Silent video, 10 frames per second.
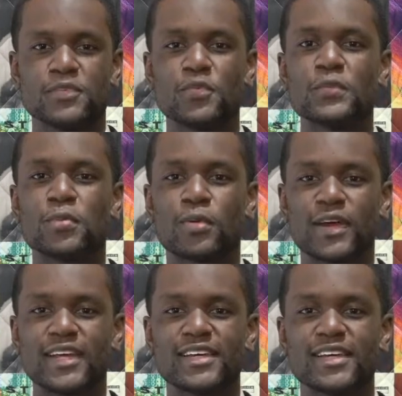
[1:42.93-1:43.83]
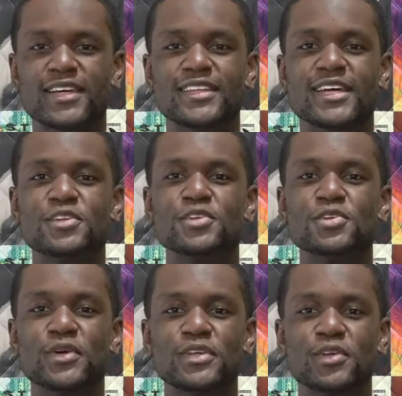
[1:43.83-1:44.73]
We pray that
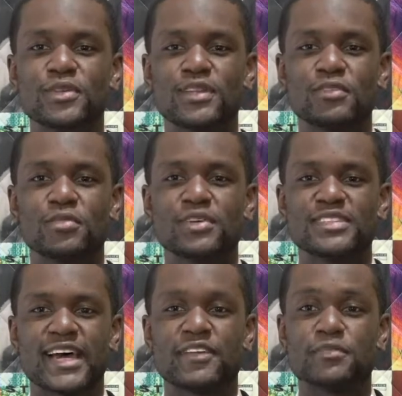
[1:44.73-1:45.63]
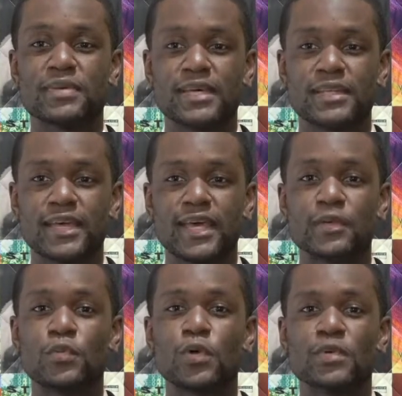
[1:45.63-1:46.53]
you and your loved ones have been
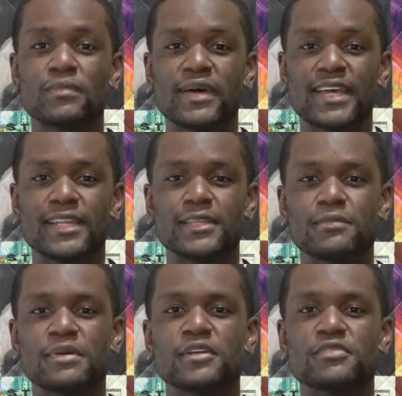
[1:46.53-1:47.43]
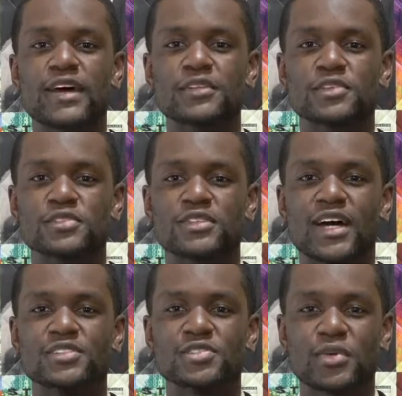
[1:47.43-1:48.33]
and will remain the benefactors of
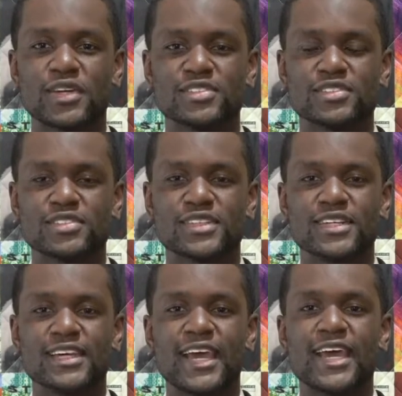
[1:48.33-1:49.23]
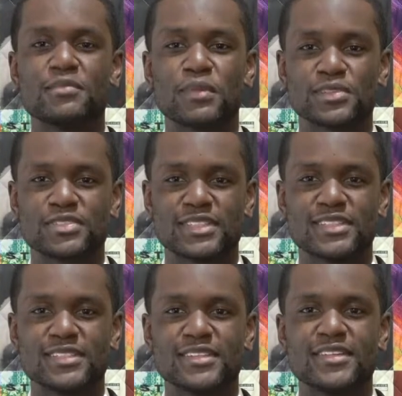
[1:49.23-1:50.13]
God's grace and mercy.
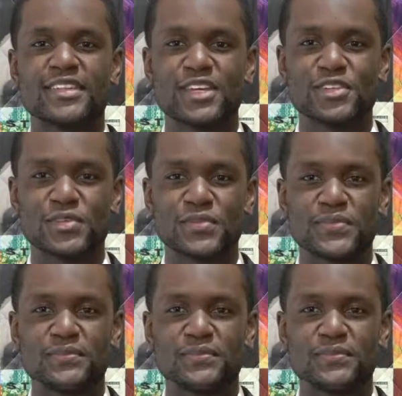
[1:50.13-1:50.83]
Thank you.